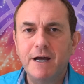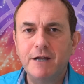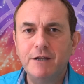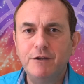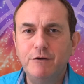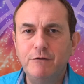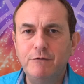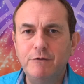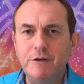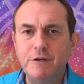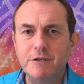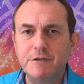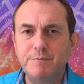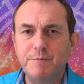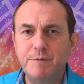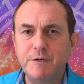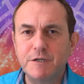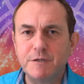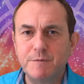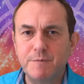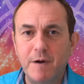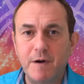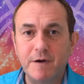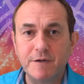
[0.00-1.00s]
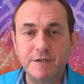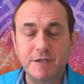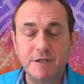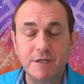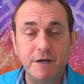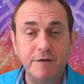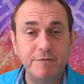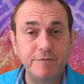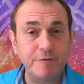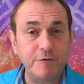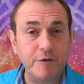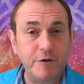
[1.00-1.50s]
and you need to be smart
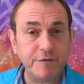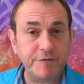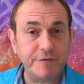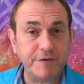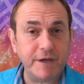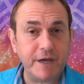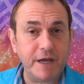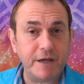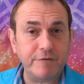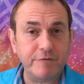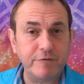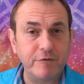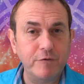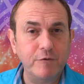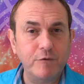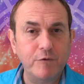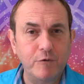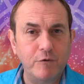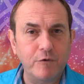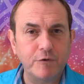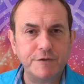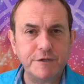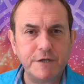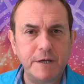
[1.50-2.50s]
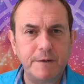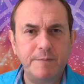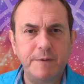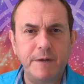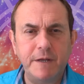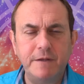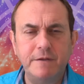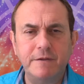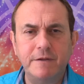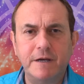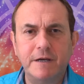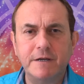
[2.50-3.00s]
enough not to get too caught up
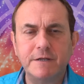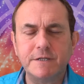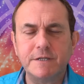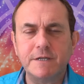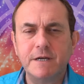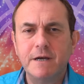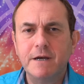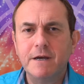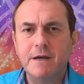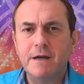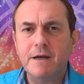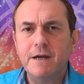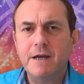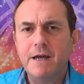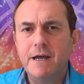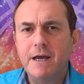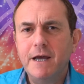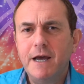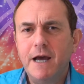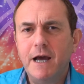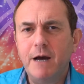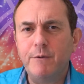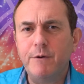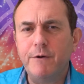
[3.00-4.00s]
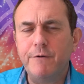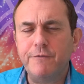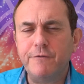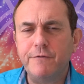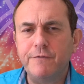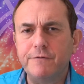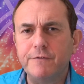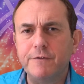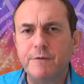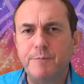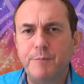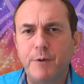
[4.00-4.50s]
in this. However,
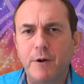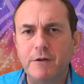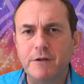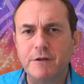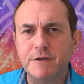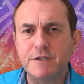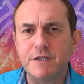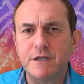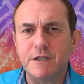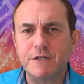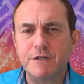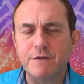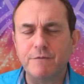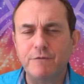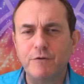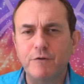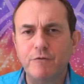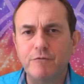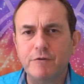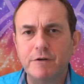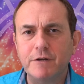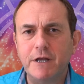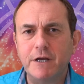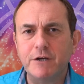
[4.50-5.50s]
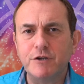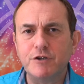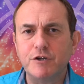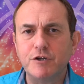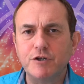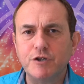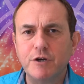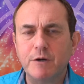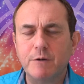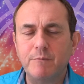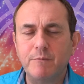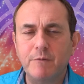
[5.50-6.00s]
if the politics of your
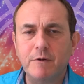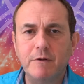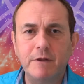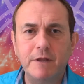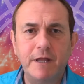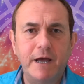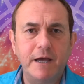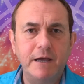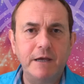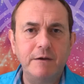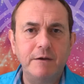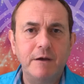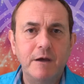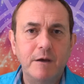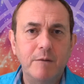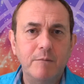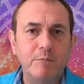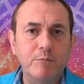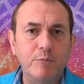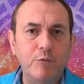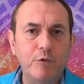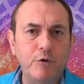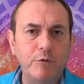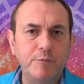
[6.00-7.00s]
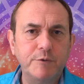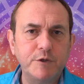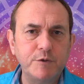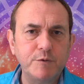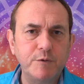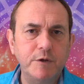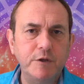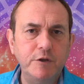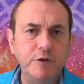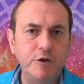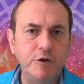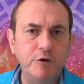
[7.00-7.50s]
relationship lay more
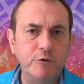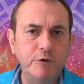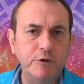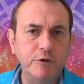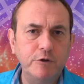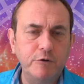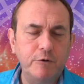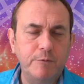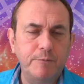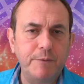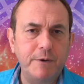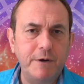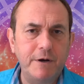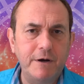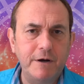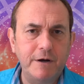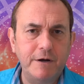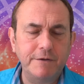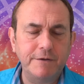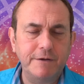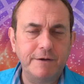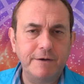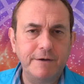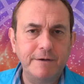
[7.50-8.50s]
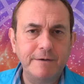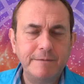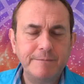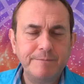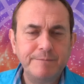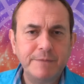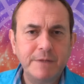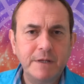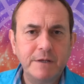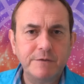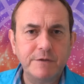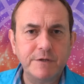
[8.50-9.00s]
between you and your partner,
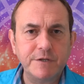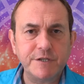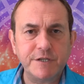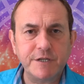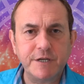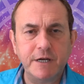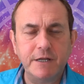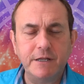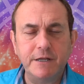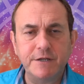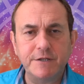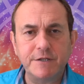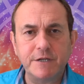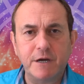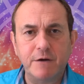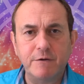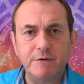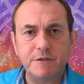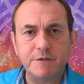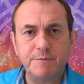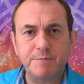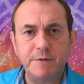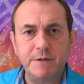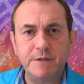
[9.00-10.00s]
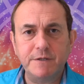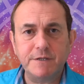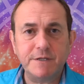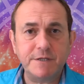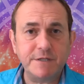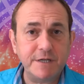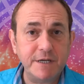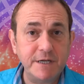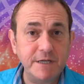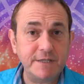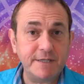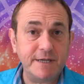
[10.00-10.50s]
the skill is going to be to
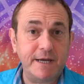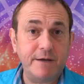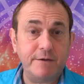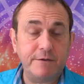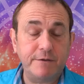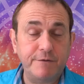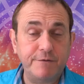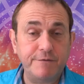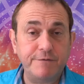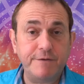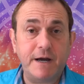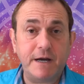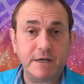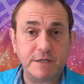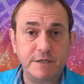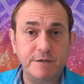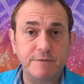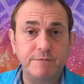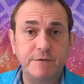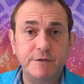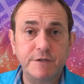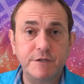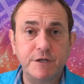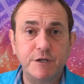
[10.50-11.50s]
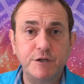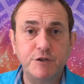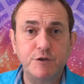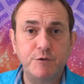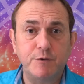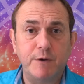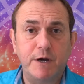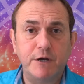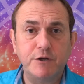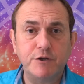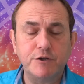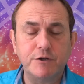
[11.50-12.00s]
tease out the facts of a
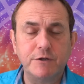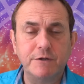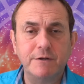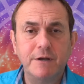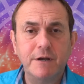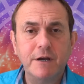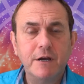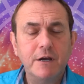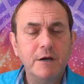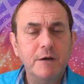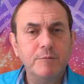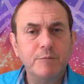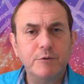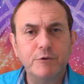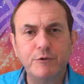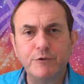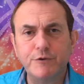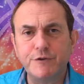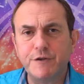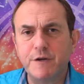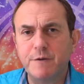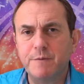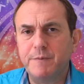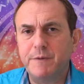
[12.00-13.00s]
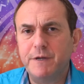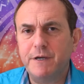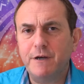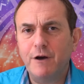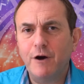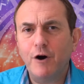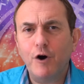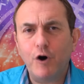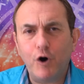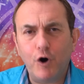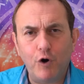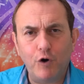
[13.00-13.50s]
situation, but also be
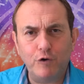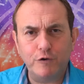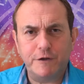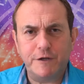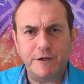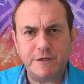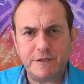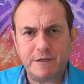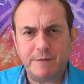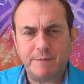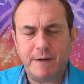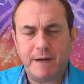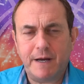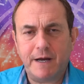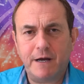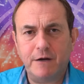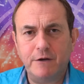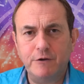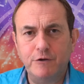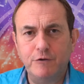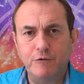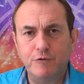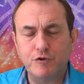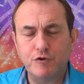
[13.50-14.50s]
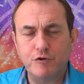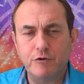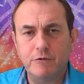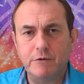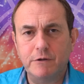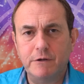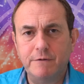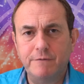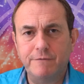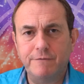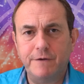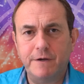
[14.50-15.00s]
honest about how you
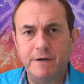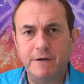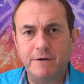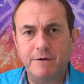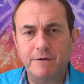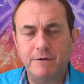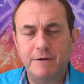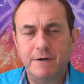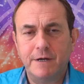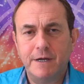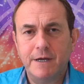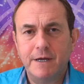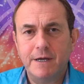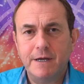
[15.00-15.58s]
truly feel.